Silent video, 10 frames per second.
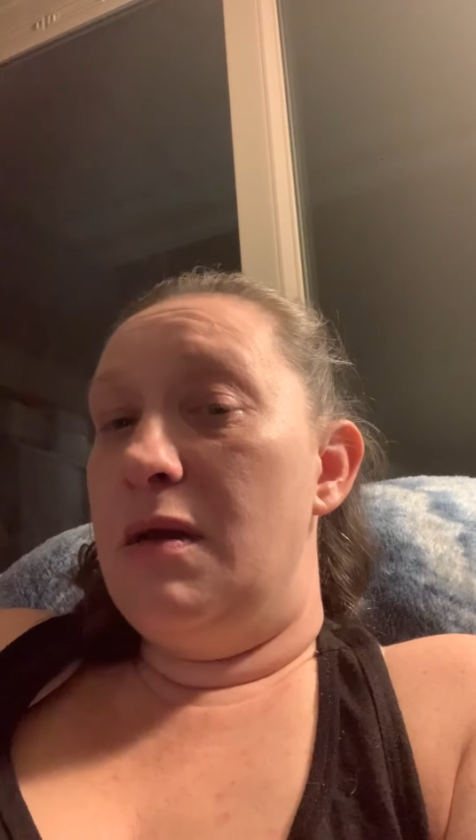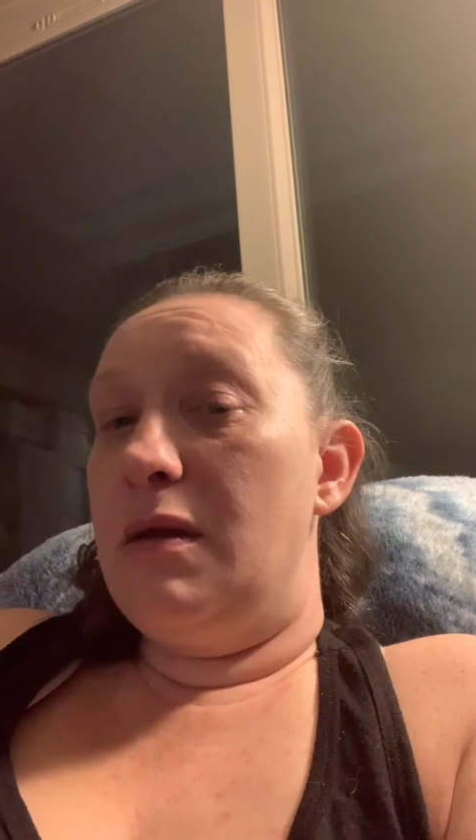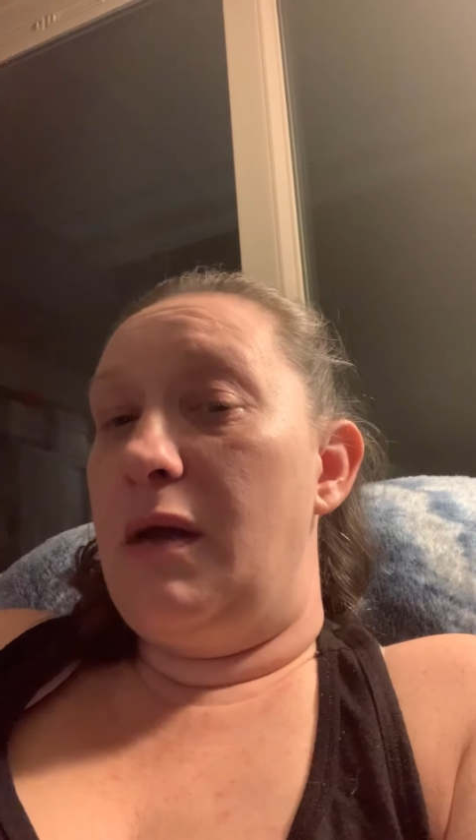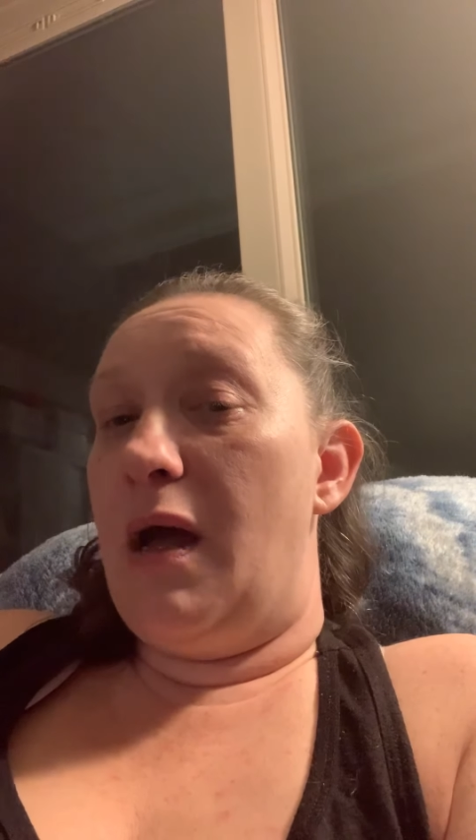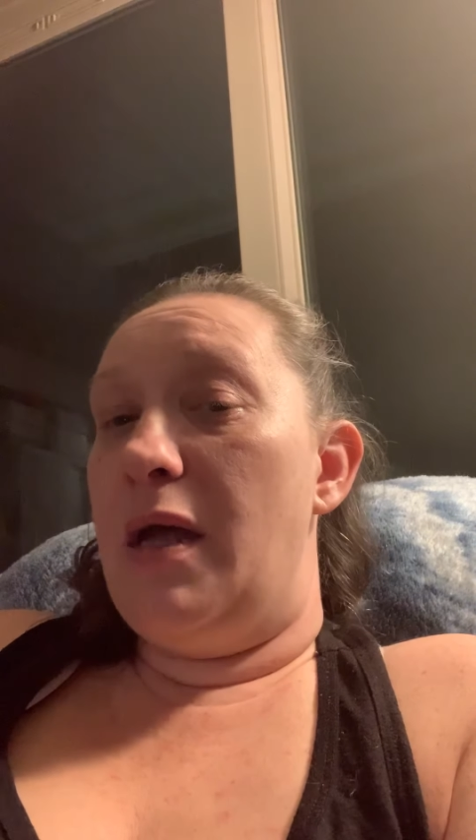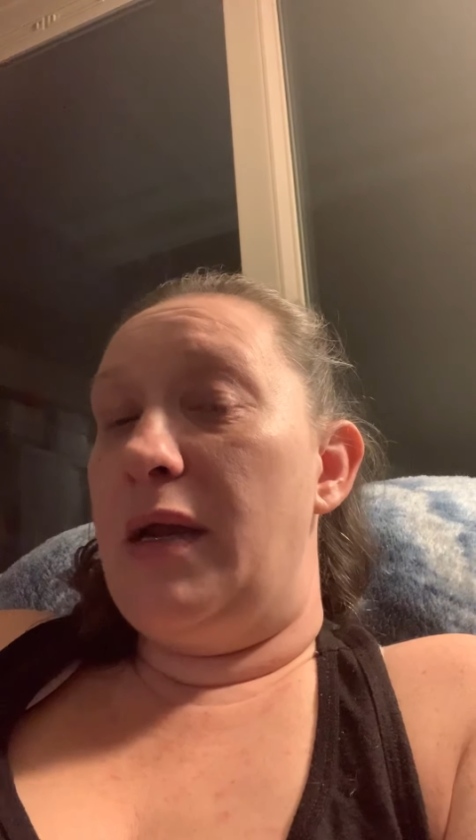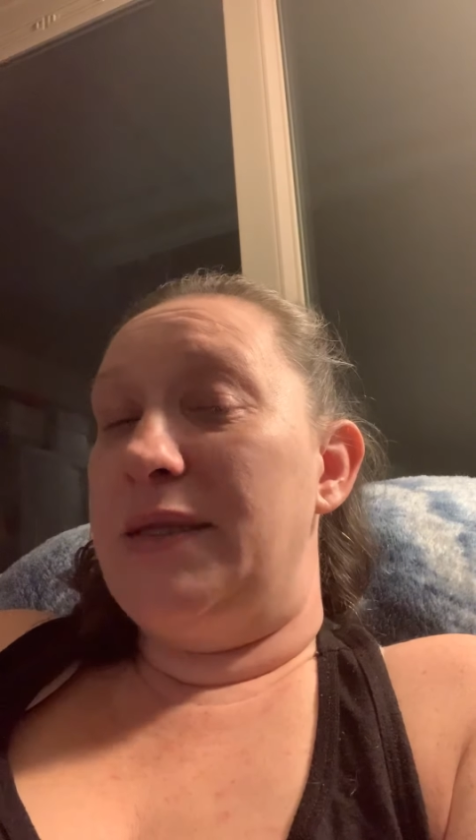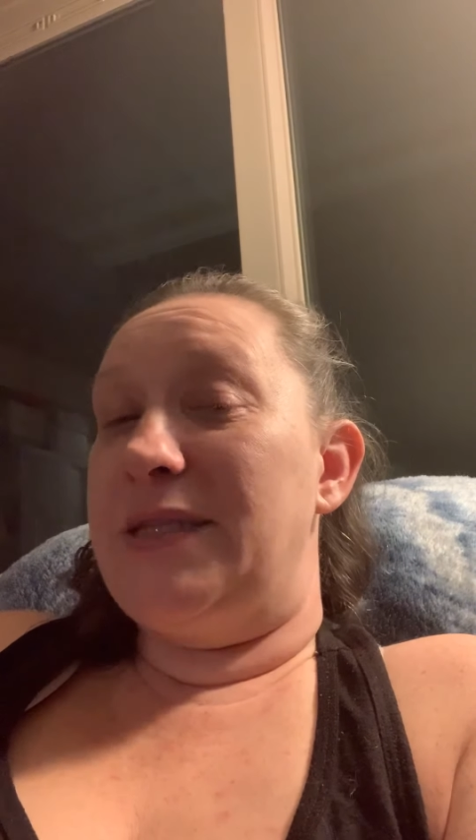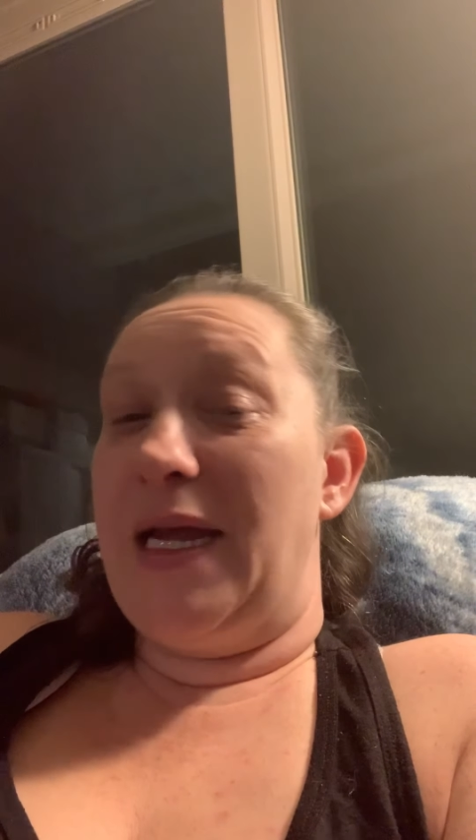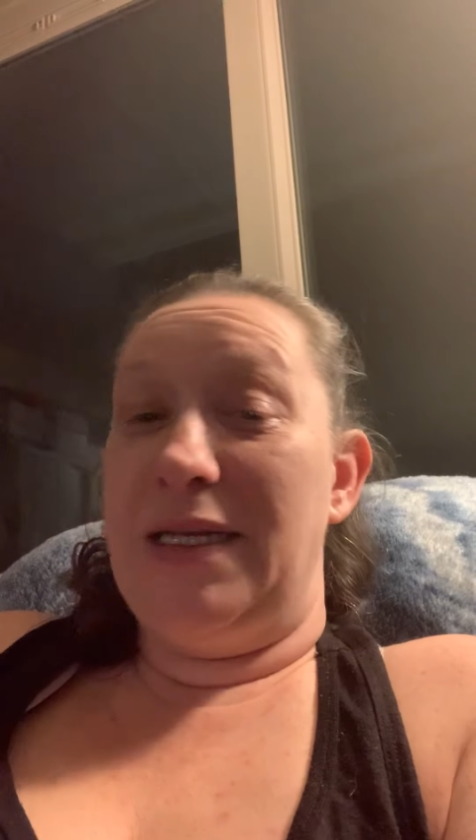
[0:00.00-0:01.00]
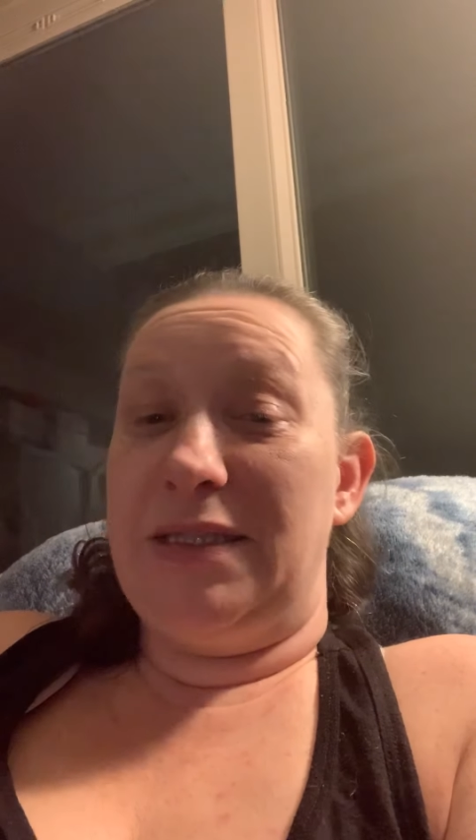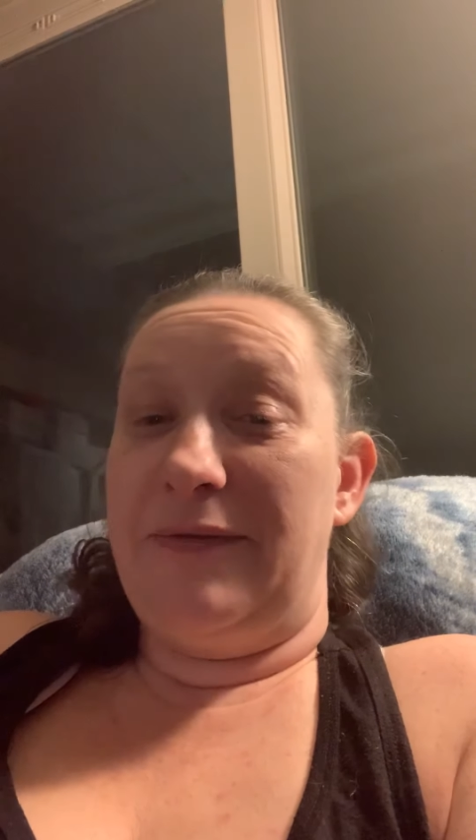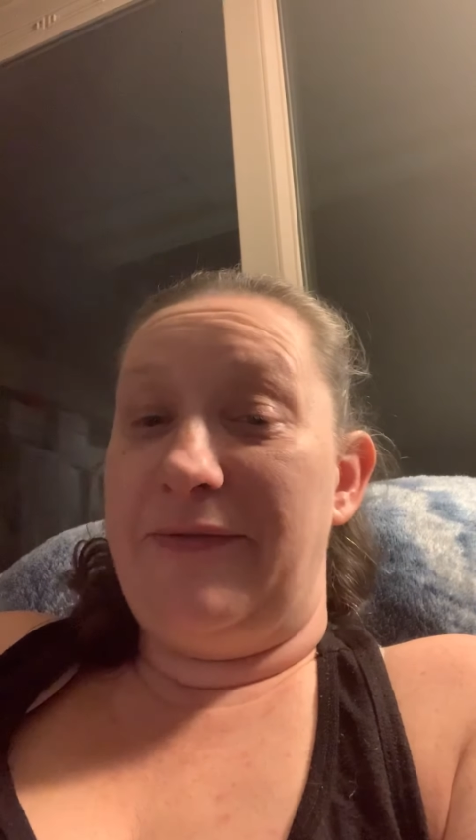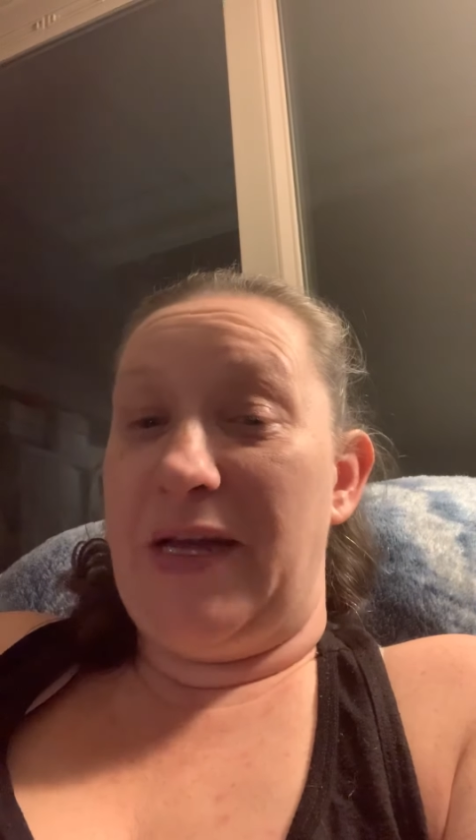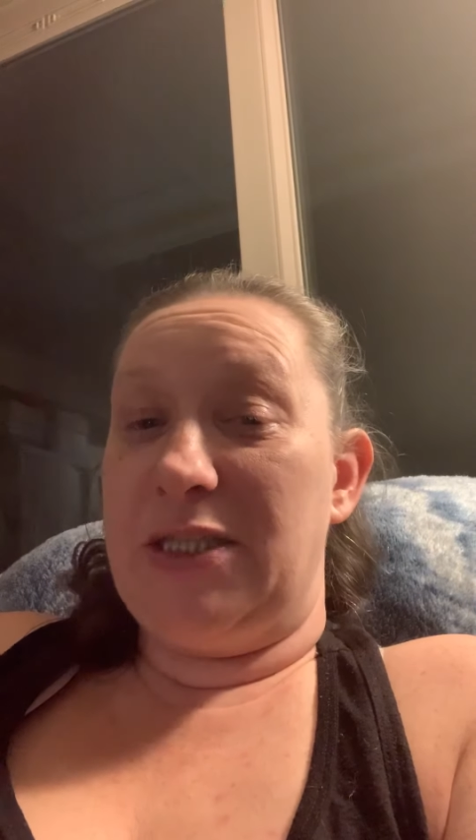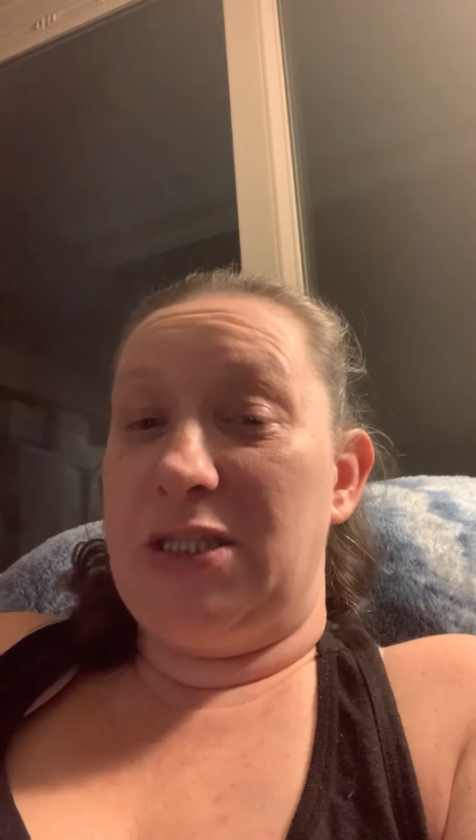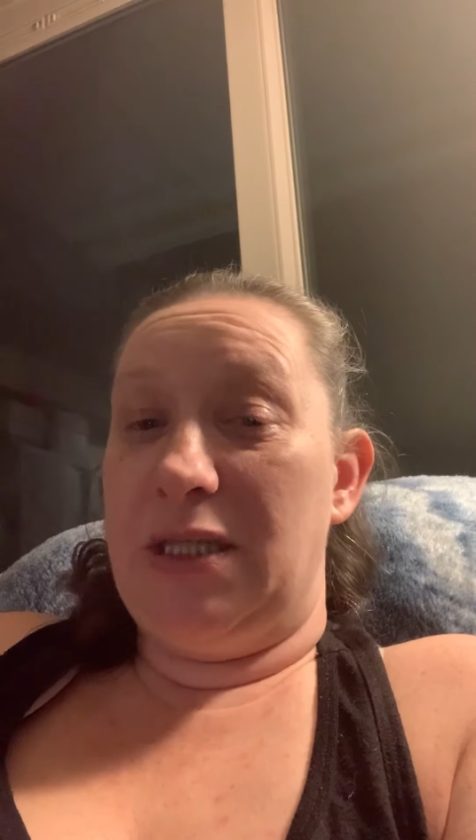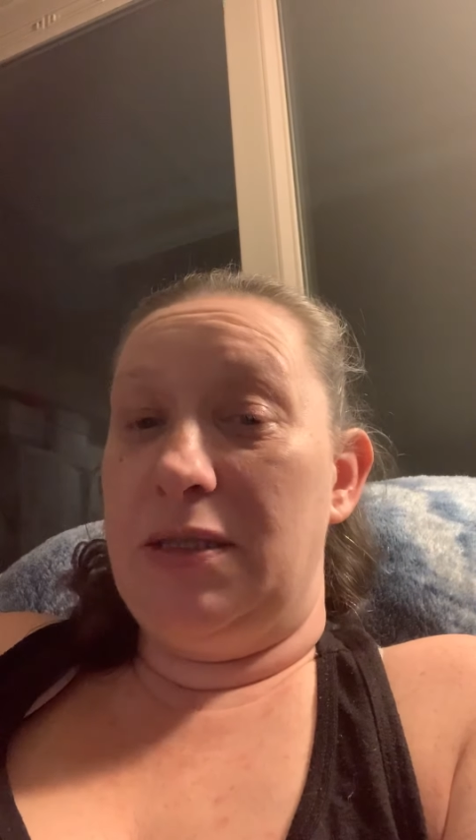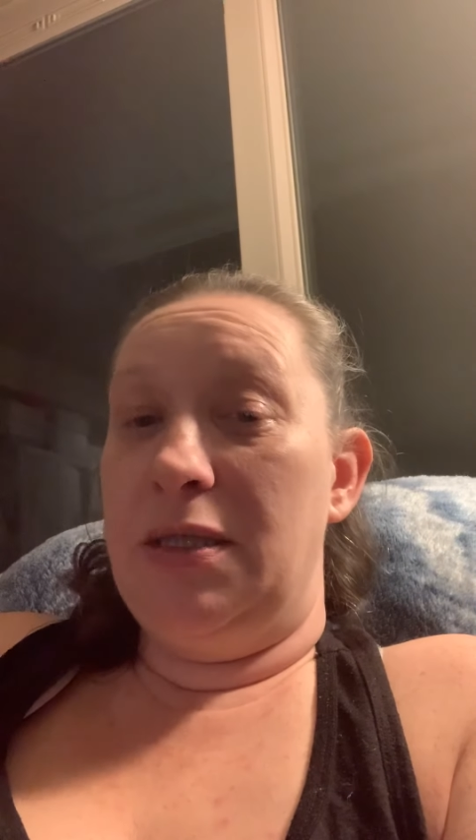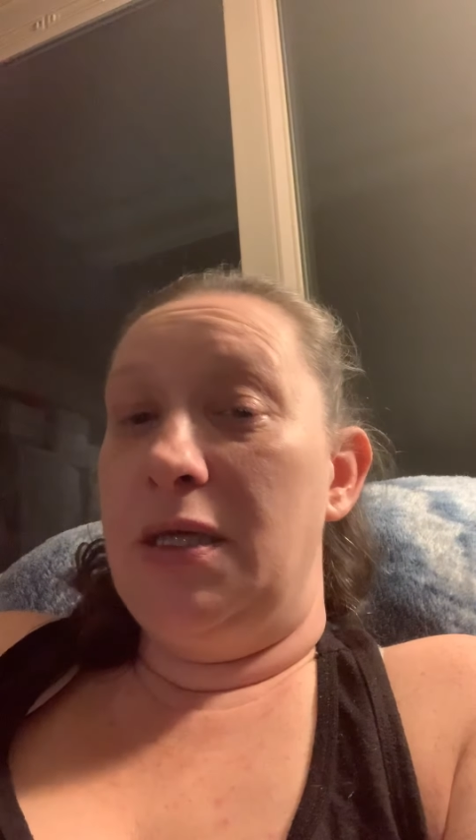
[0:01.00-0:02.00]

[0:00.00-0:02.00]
got a sinus infection,